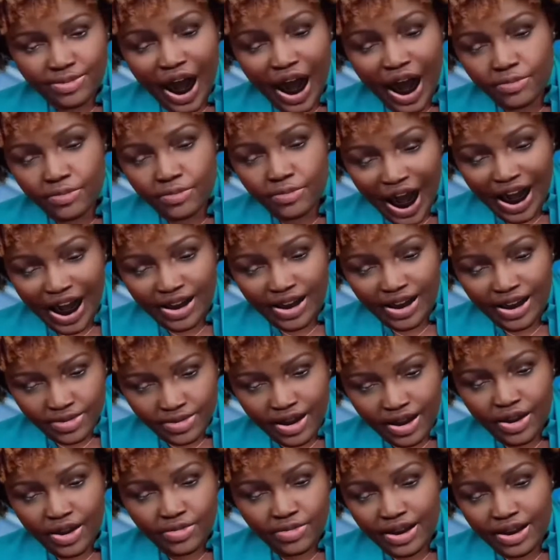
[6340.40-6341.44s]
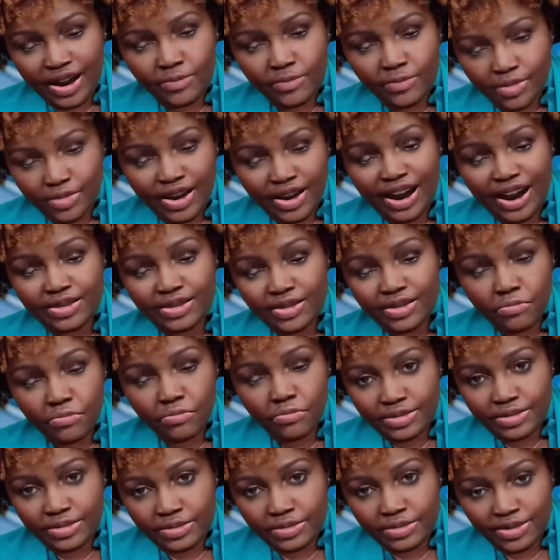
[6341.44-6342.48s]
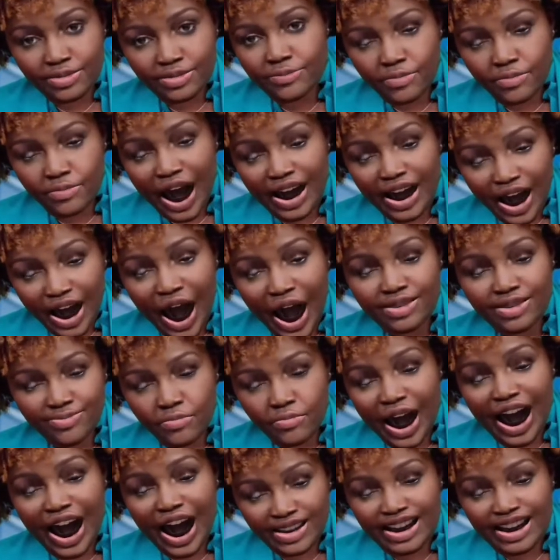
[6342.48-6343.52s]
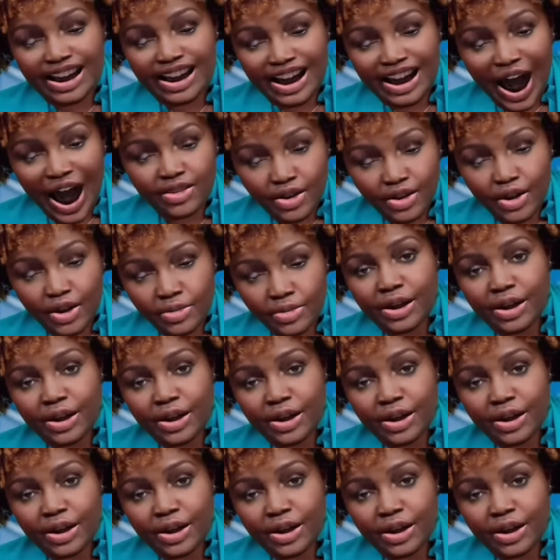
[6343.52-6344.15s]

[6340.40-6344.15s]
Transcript: like slowly putting the pieces of my life back together.